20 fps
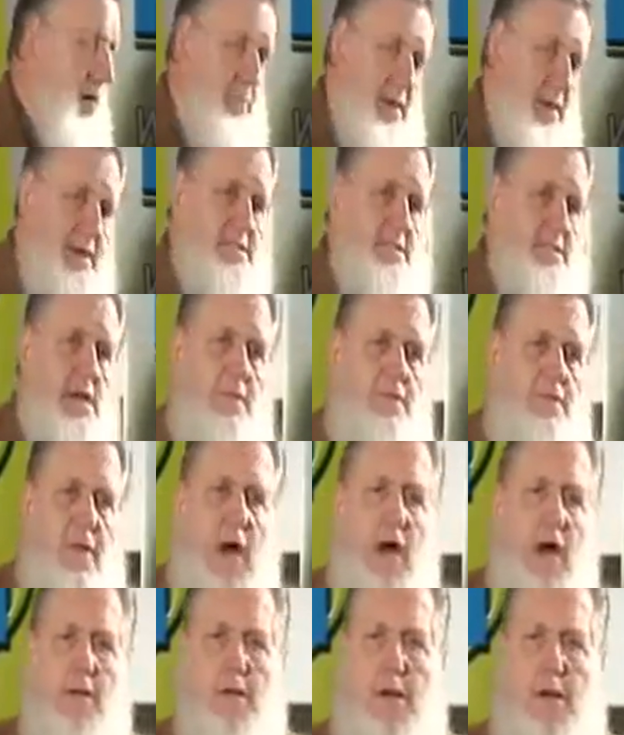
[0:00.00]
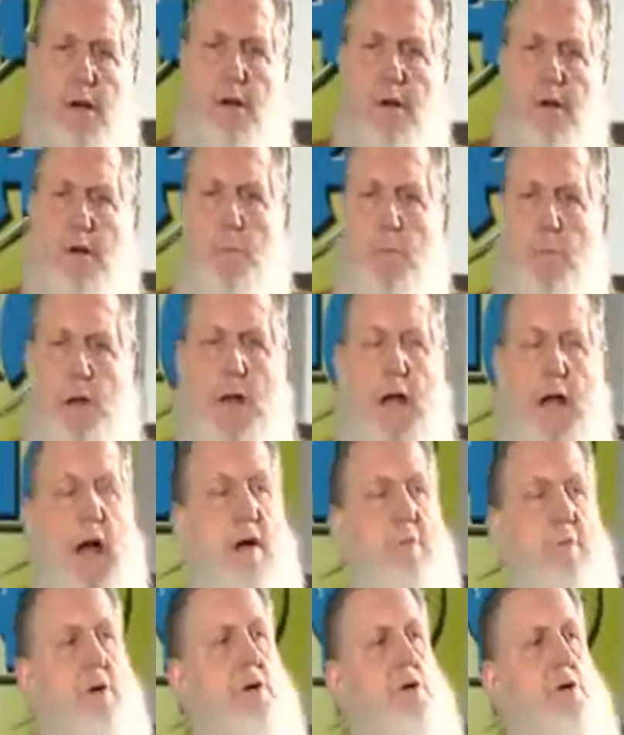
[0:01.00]
makes kafara.
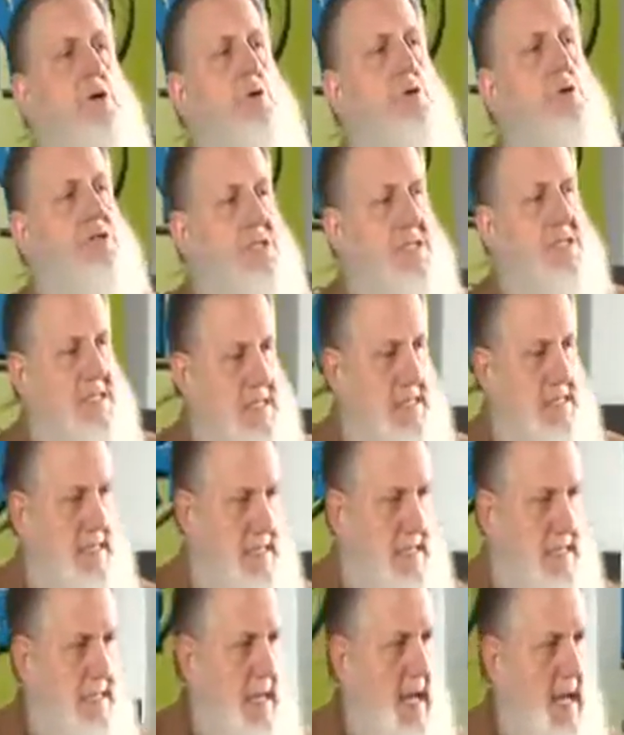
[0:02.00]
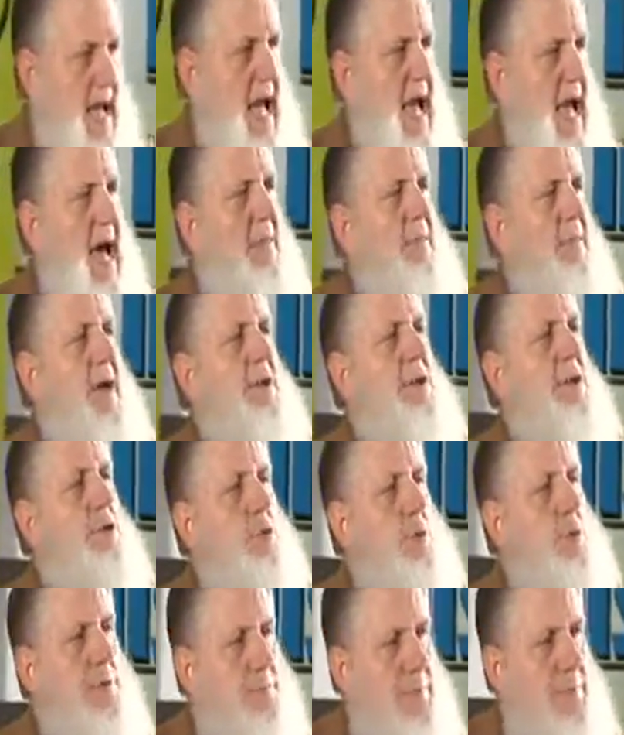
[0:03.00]
Whenever you sin and then you
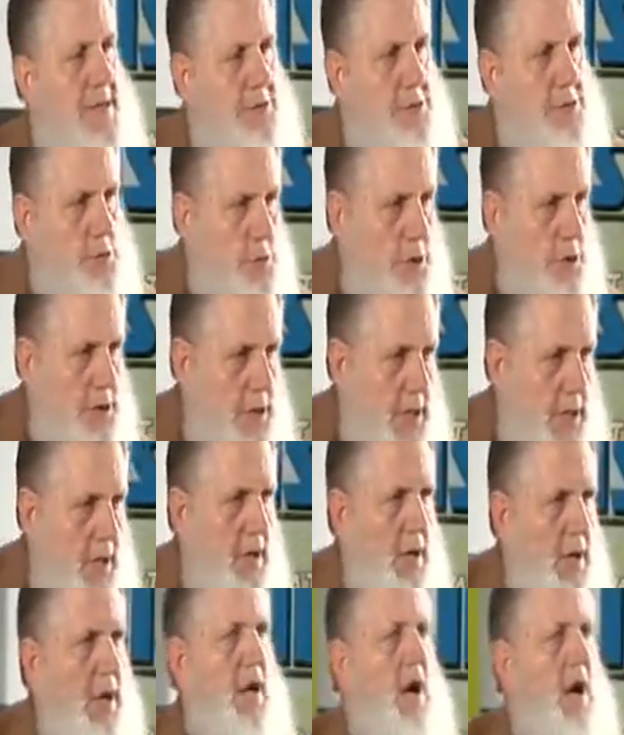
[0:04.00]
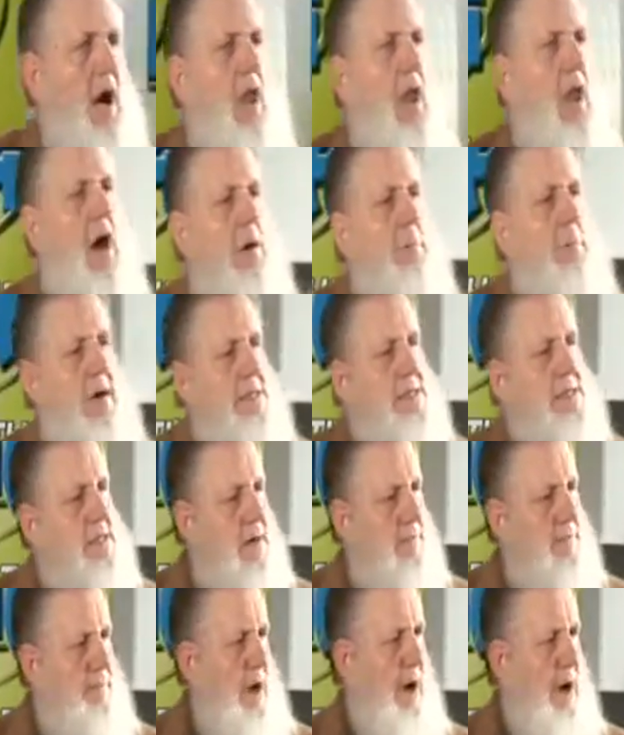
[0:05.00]
repent to Allah, Allah makes
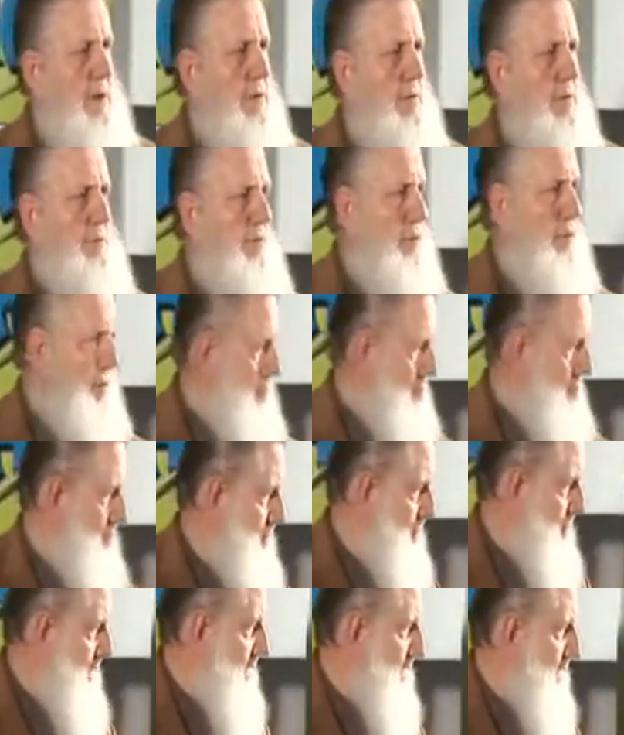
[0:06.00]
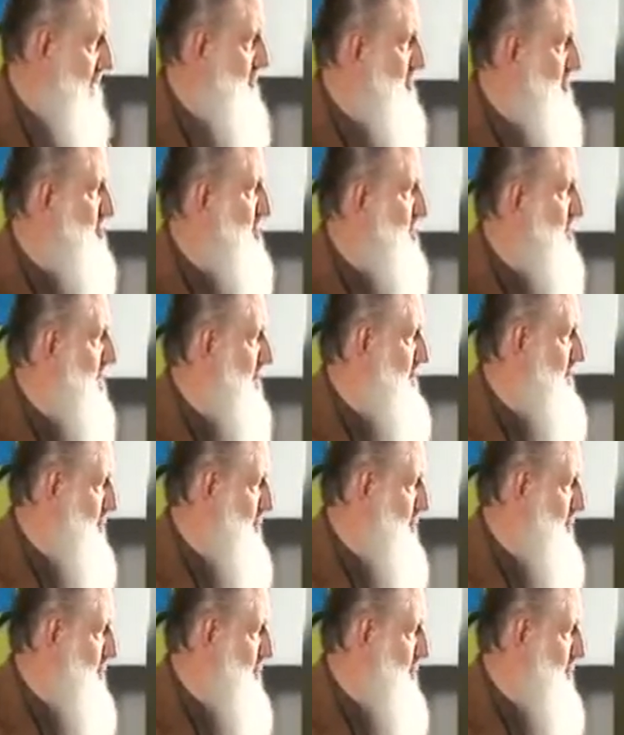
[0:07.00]
kafara for you. He covers it up